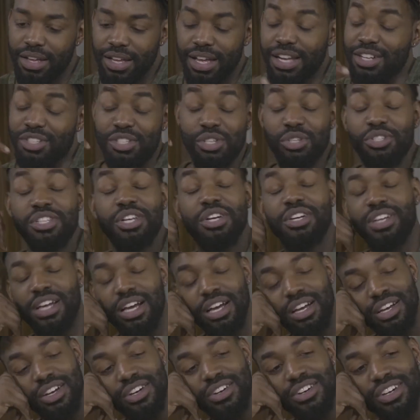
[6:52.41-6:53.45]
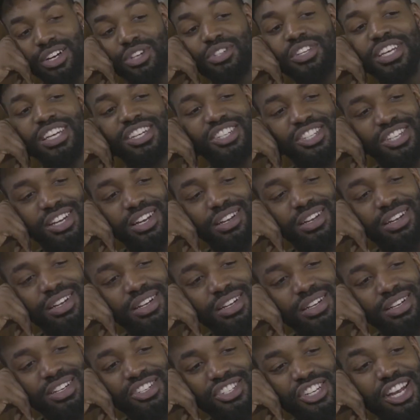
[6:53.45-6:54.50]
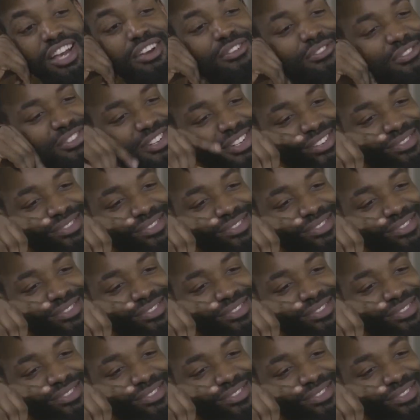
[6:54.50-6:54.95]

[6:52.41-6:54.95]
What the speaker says: I'll take chef. A chef.